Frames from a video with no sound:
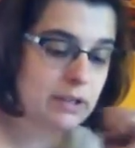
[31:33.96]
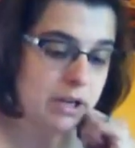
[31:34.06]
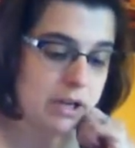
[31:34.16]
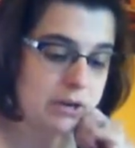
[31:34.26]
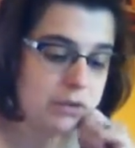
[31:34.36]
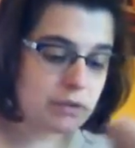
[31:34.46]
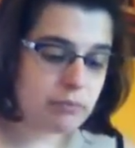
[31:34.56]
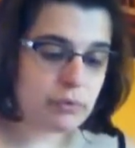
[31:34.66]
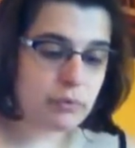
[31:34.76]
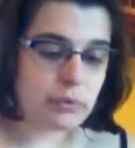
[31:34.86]
Knitter's
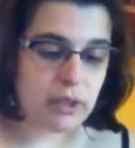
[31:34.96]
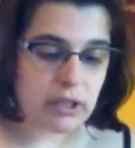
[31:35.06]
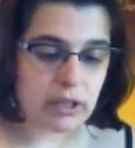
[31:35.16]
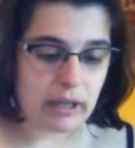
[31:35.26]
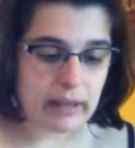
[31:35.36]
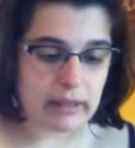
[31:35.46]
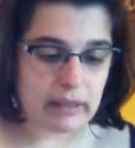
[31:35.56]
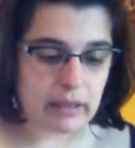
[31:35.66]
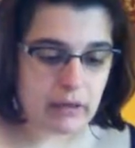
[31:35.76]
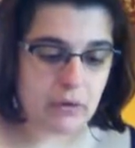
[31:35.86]
Brewery, I
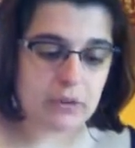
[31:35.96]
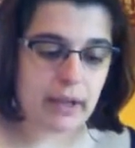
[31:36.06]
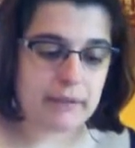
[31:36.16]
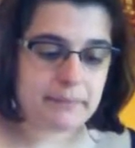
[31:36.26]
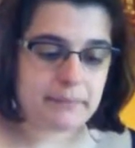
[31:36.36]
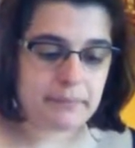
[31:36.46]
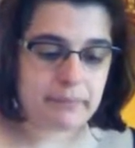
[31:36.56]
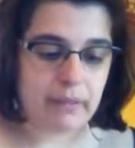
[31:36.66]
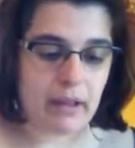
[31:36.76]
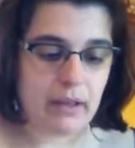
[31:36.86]
think. Hold on.
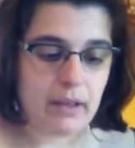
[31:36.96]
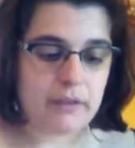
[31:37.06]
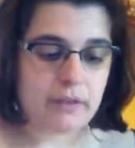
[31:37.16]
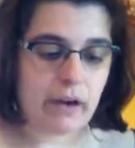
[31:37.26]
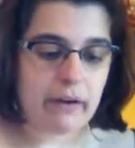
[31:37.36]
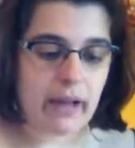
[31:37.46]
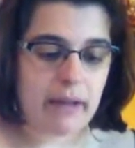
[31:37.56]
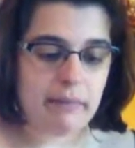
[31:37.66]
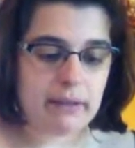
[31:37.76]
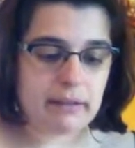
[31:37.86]
Sorry,
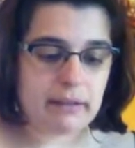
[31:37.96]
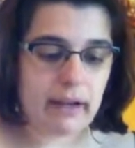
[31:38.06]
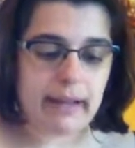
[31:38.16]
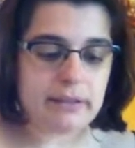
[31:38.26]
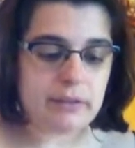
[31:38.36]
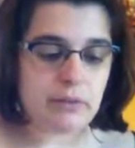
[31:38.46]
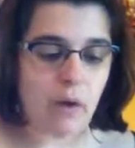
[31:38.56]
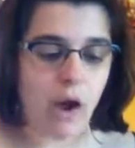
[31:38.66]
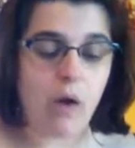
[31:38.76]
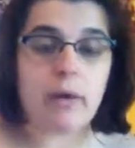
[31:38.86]
I do
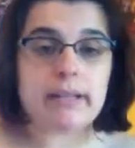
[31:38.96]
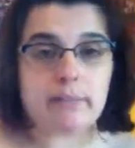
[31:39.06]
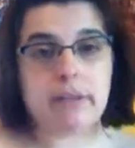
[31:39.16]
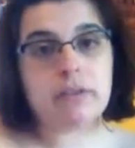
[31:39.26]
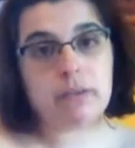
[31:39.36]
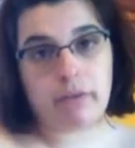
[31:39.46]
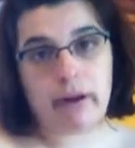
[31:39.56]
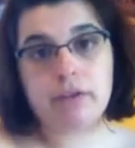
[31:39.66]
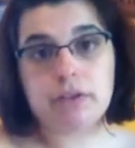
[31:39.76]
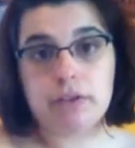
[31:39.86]
always mean to
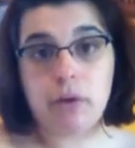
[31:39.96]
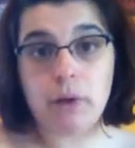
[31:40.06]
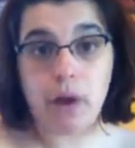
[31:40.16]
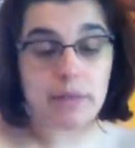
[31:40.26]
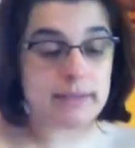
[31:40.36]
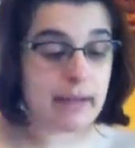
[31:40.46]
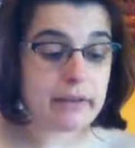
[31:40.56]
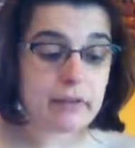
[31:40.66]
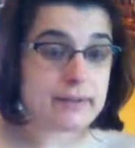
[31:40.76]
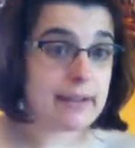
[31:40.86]
write show notes
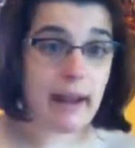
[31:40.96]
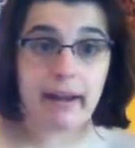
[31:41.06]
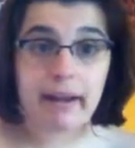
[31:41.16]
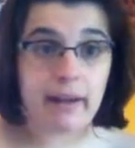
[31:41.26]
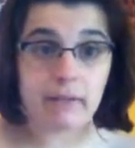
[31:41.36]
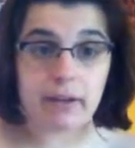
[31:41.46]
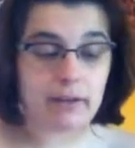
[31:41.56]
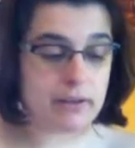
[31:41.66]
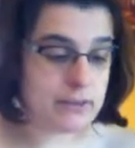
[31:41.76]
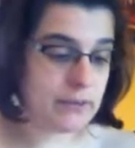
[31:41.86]
and just never
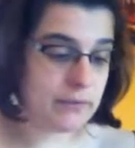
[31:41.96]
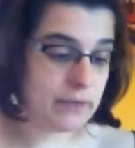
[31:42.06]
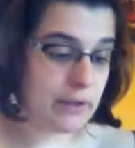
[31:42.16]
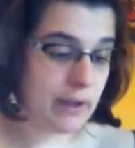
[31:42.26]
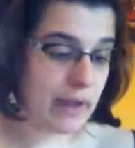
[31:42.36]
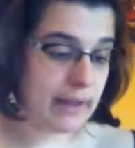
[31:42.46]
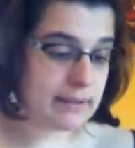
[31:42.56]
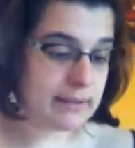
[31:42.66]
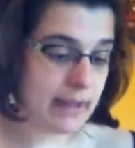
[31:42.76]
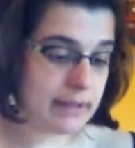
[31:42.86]
do for you
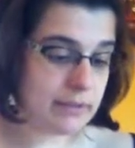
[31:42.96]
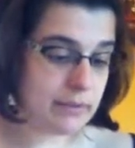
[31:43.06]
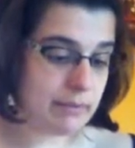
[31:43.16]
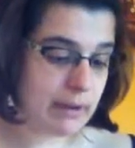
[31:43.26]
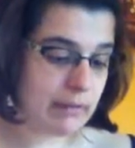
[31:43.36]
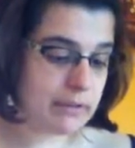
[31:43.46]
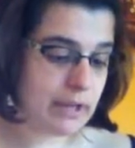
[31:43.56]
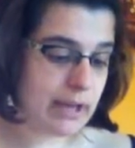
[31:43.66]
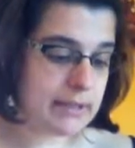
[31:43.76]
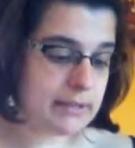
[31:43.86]
guys. I do
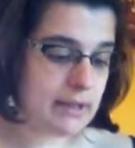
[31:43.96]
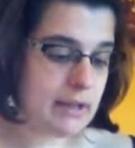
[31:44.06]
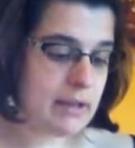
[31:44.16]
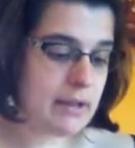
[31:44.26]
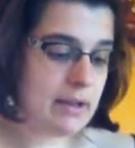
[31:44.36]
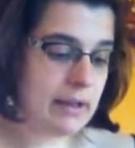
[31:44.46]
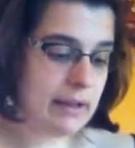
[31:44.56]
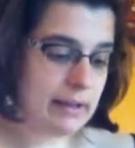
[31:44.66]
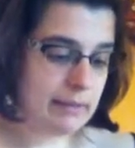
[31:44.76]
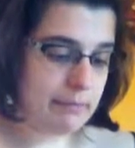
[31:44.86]
apologize.
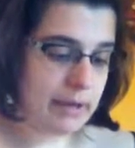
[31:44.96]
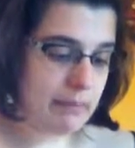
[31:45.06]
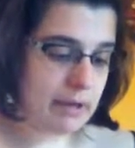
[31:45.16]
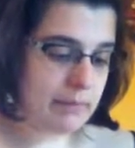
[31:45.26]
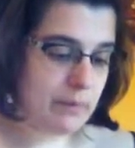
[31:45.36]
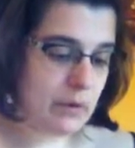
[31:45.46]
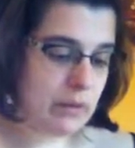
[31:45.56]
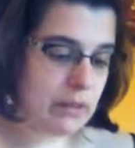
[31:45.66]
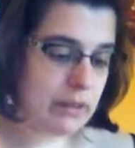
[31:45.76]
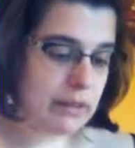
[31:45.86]
But I'm going to
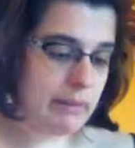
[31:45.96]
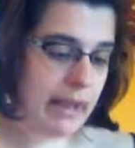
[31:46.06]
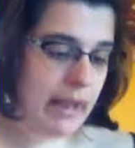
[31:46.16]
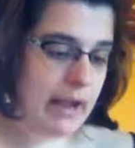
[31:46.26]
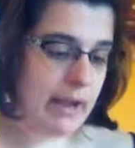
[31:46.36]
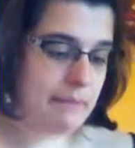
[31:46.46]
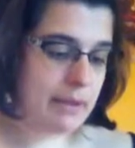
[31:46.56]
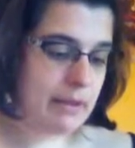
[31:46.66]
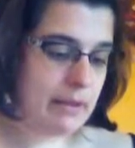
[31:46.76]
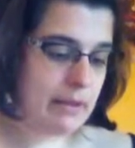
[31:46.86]
pull the pattern up
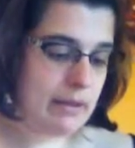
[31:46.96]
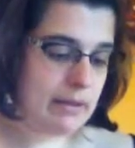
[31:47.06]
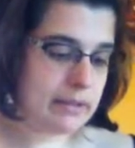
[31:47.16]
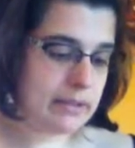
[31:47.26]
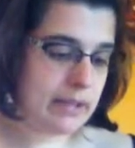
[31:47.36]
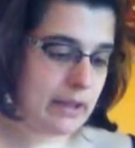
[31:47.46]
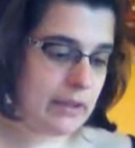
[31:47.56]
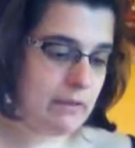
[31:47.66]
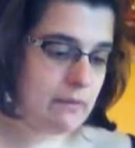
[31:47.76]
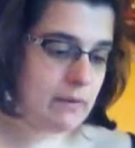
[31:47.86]
to tell you.